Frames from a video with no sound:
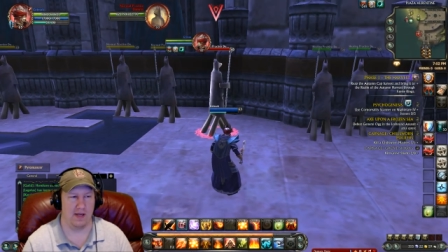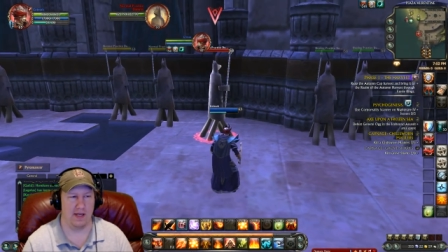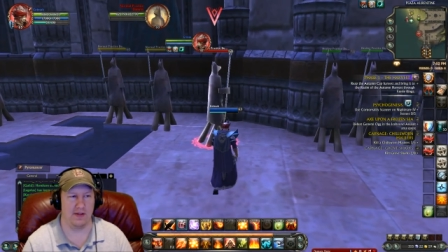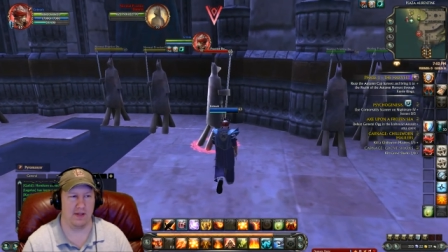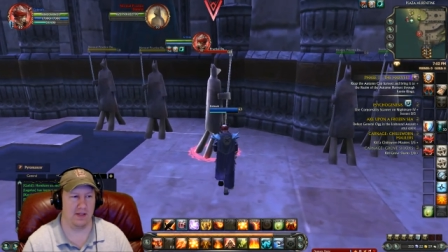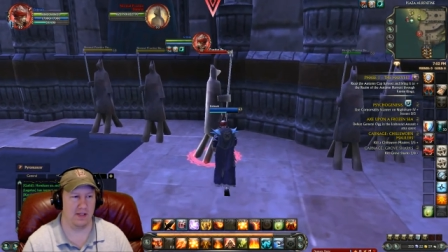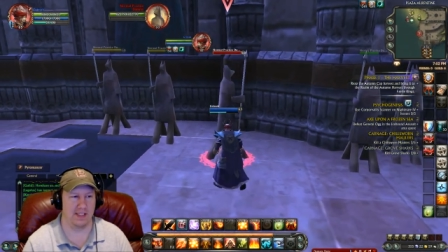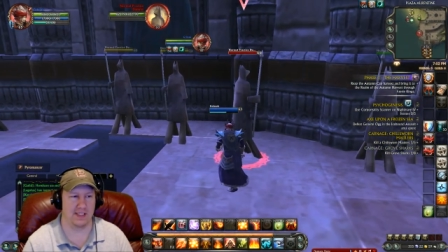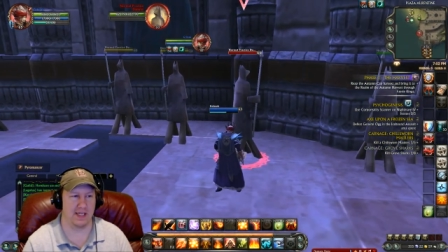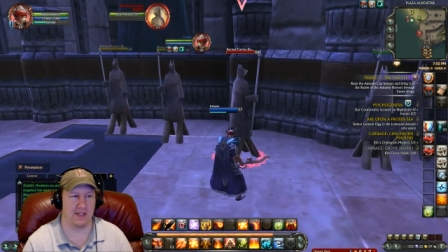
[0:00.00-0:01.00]
And
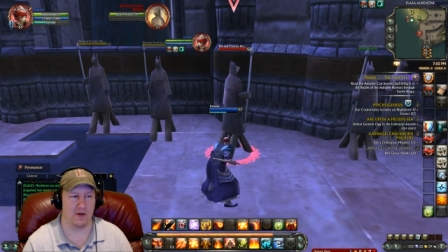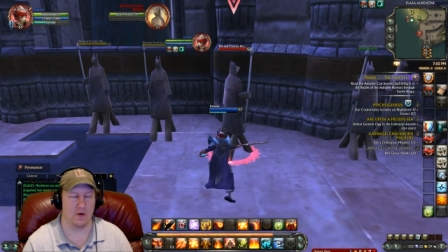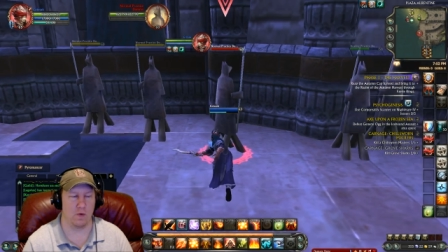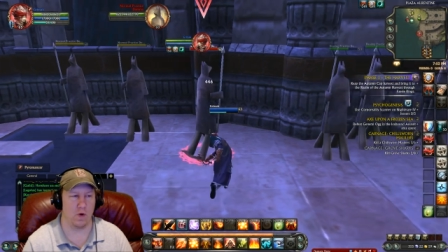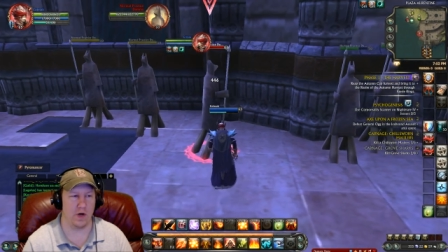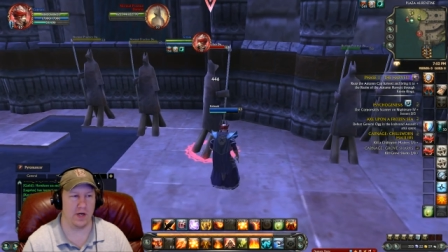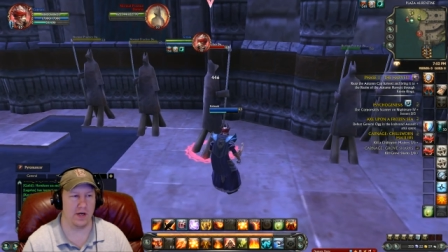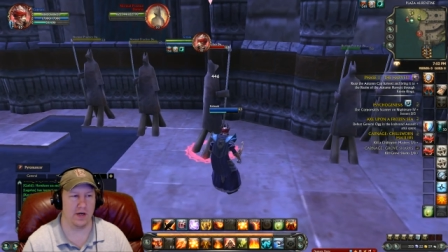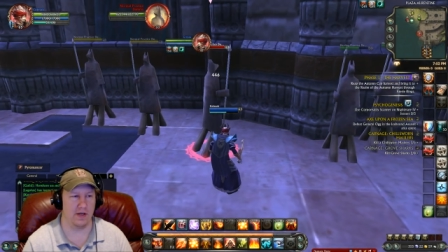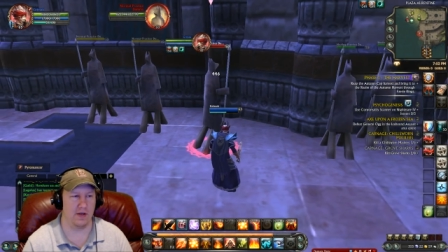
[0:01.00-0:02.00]
let's say they're a
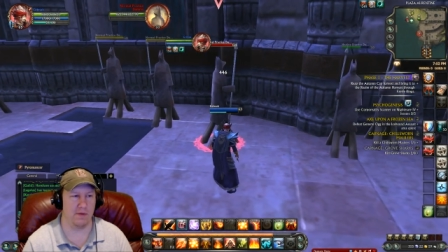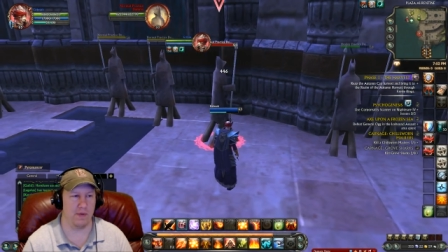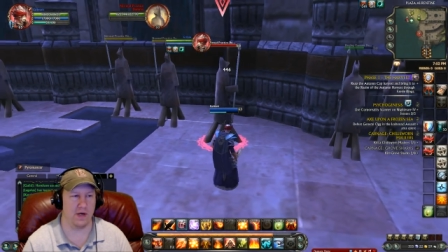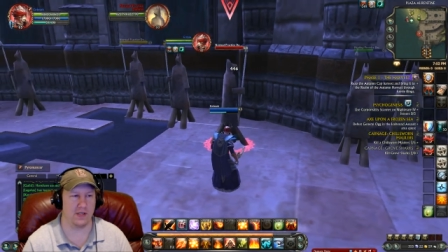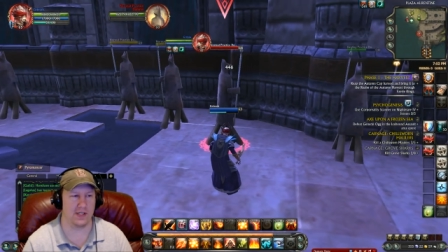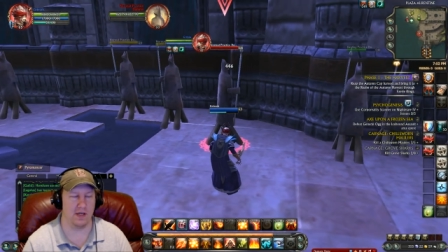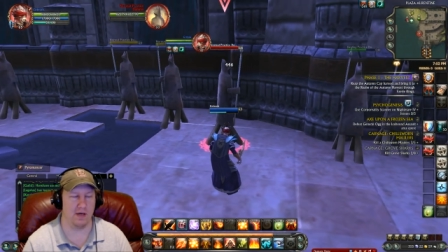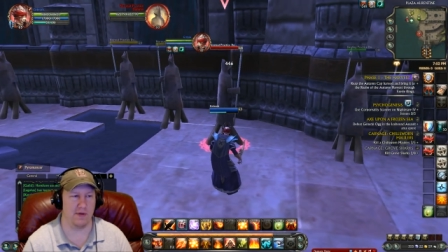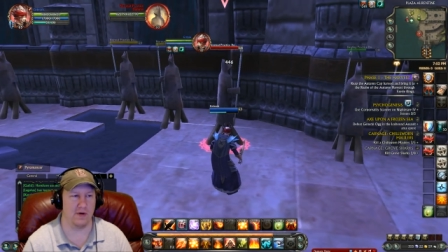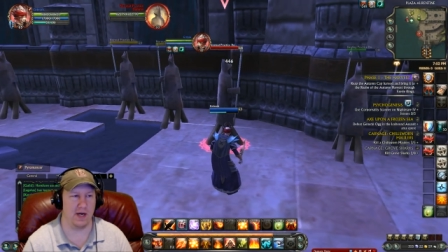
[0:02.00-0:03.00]
warrior and they're bursting
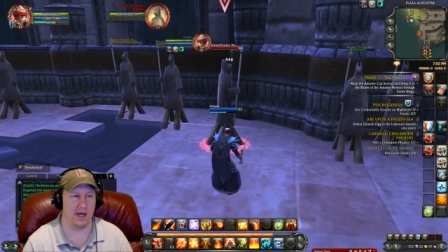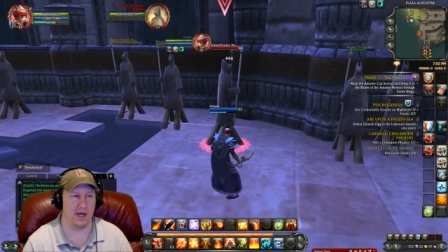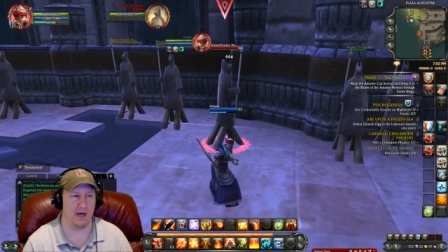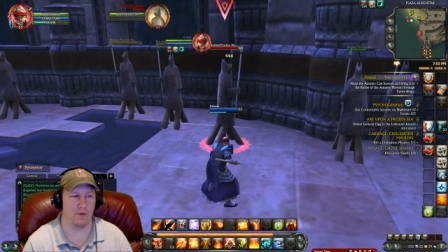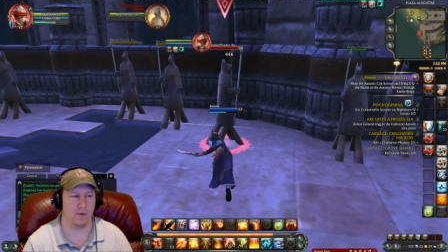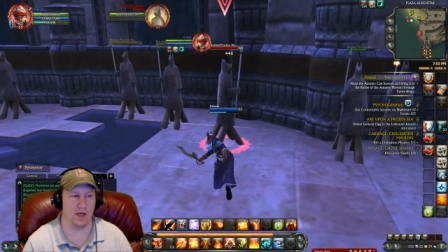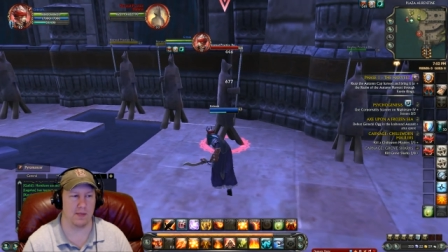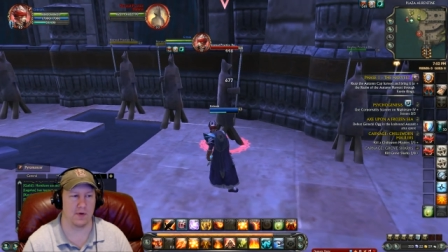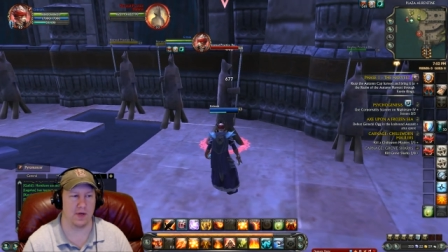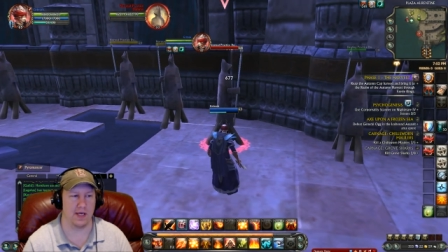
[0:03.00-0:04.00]
on me right now. Well,
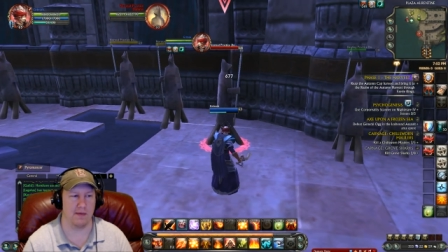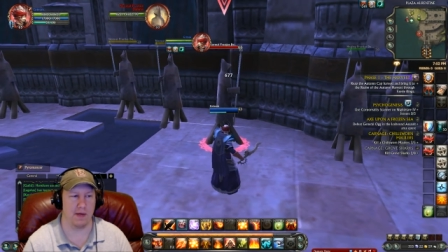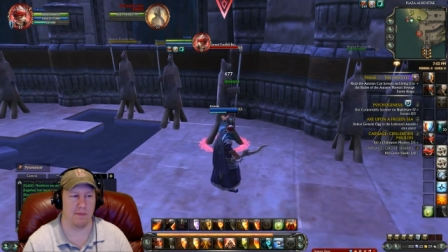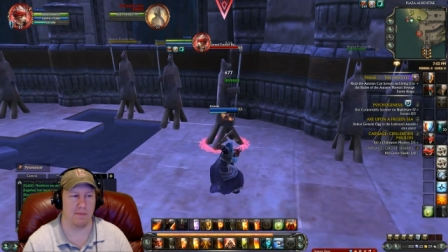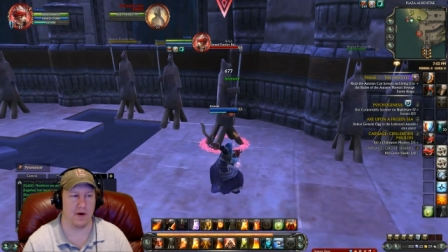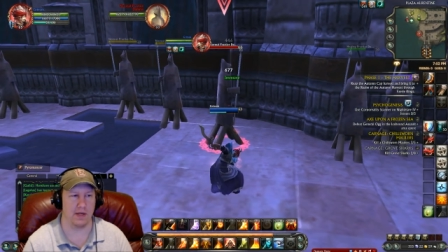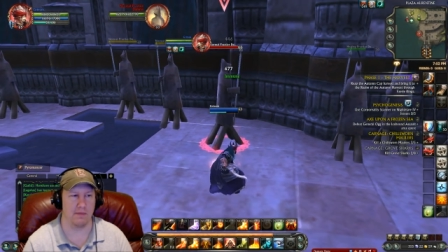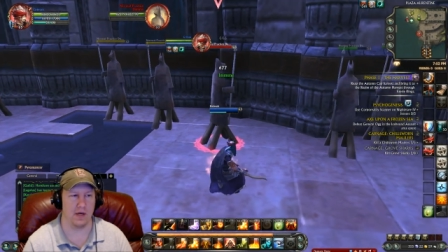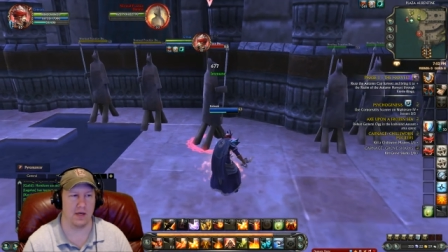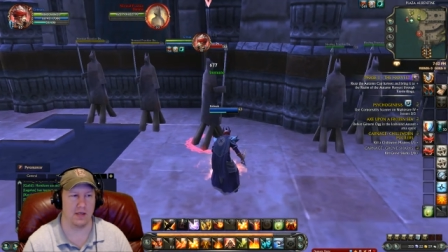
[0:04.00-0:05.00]
I'm going to hit my
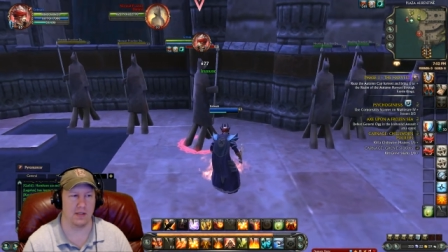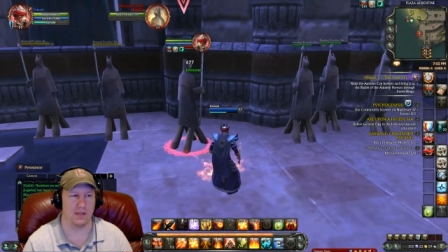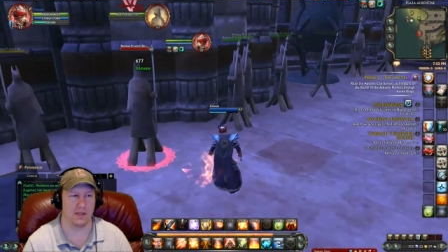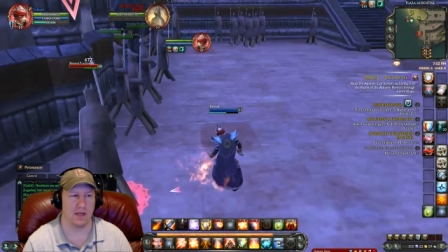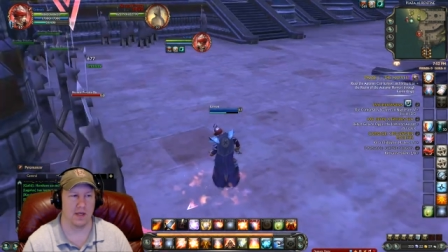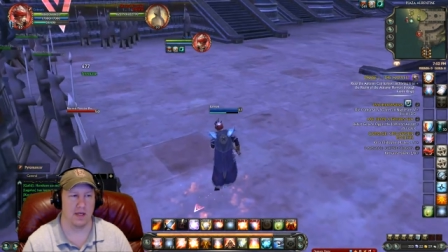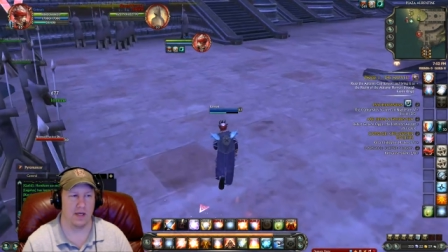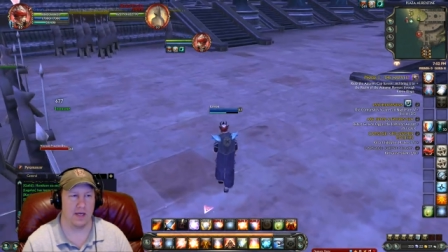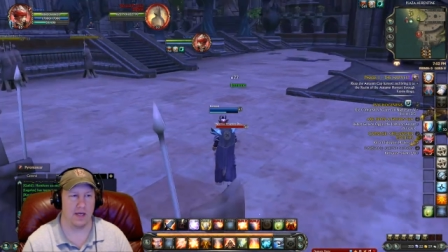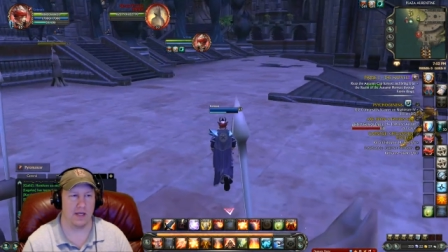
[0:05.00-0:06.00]
Burning Bonds,
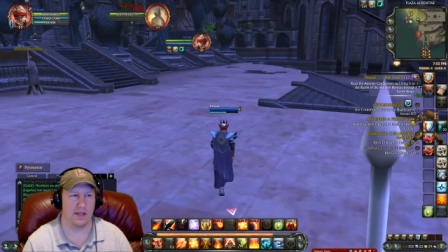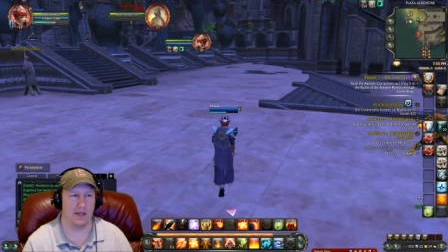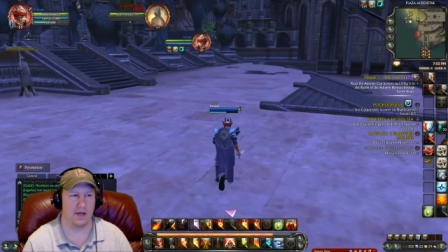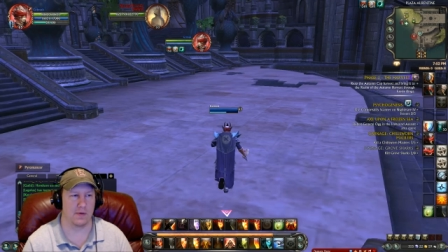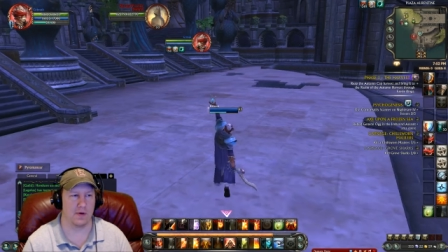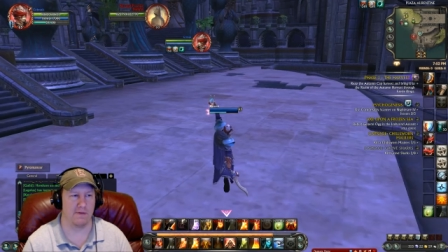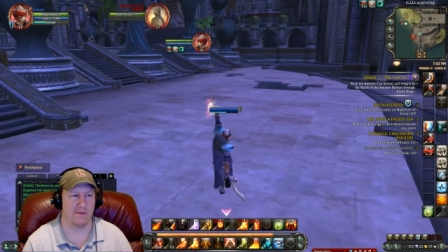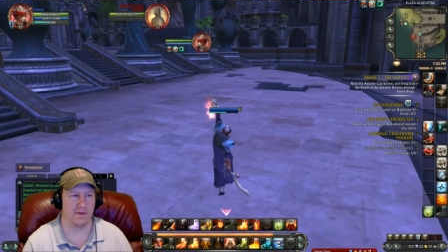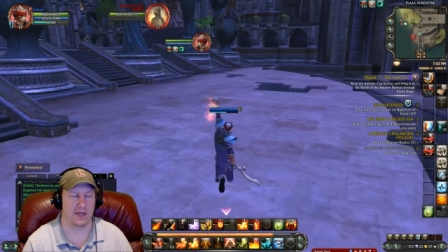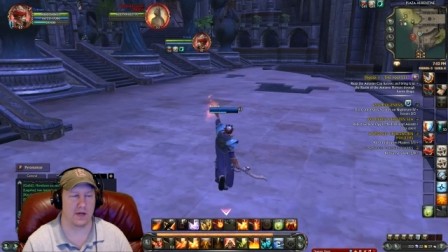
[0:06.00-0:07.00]
and then I'm going to
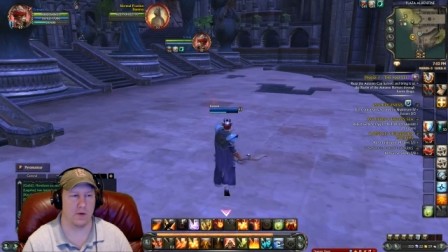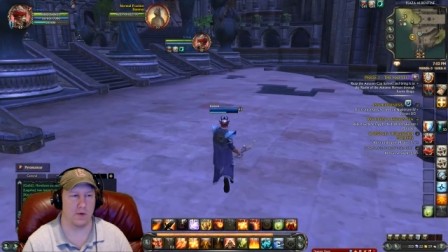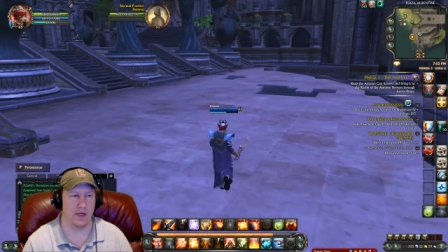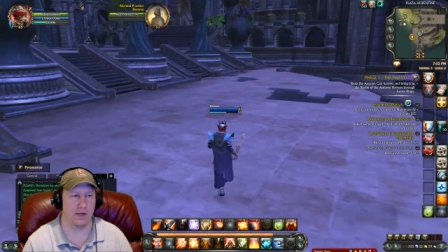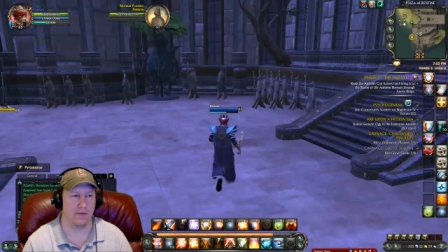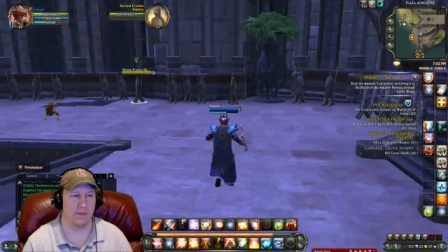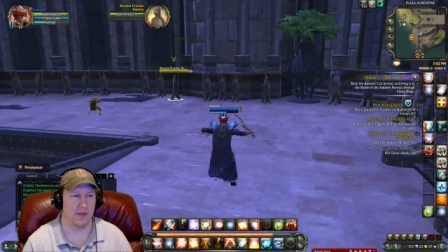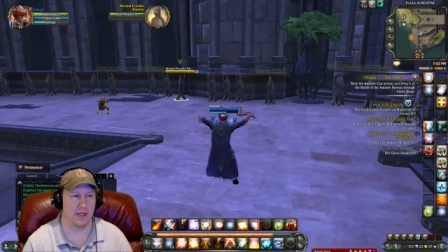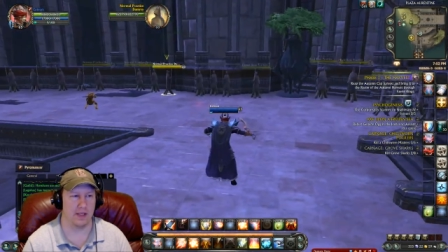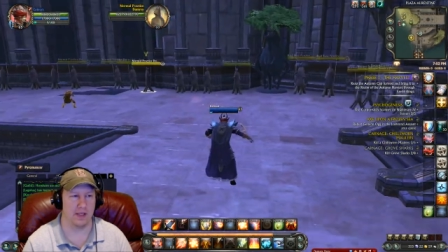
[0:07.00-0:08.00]
flicker away.
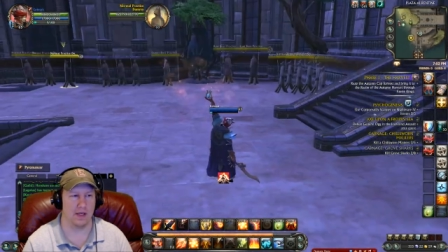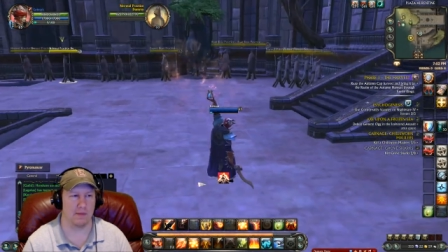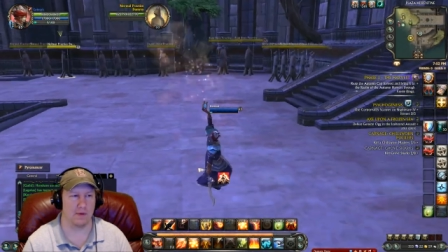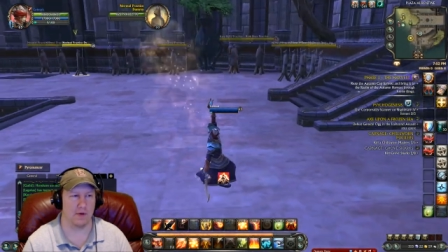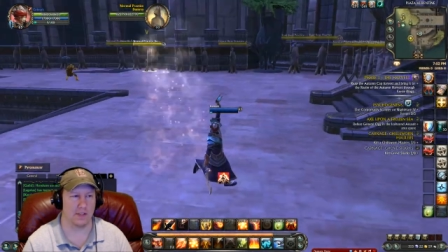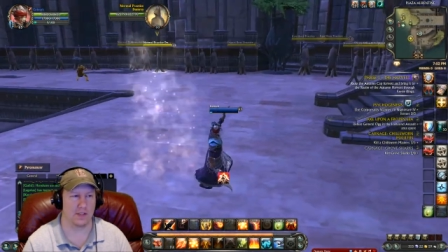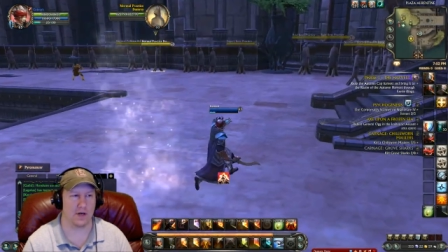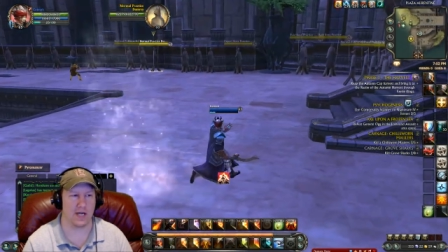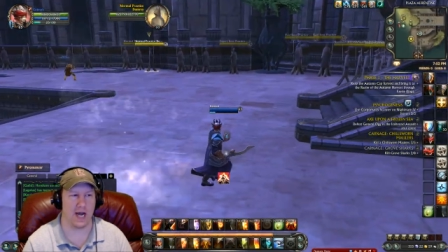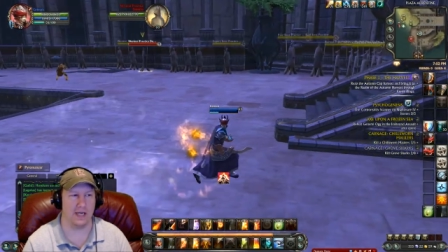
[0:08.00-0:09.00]
And then I'm going to
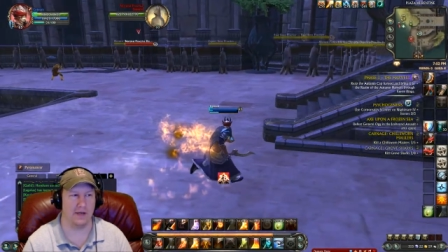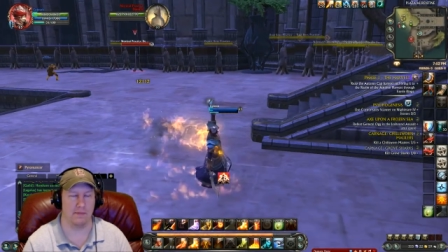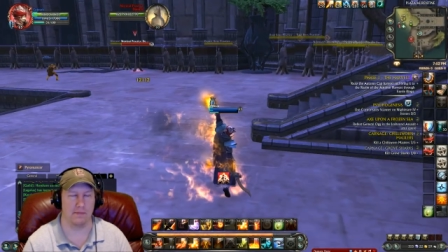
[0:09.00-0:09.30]
start kiting them.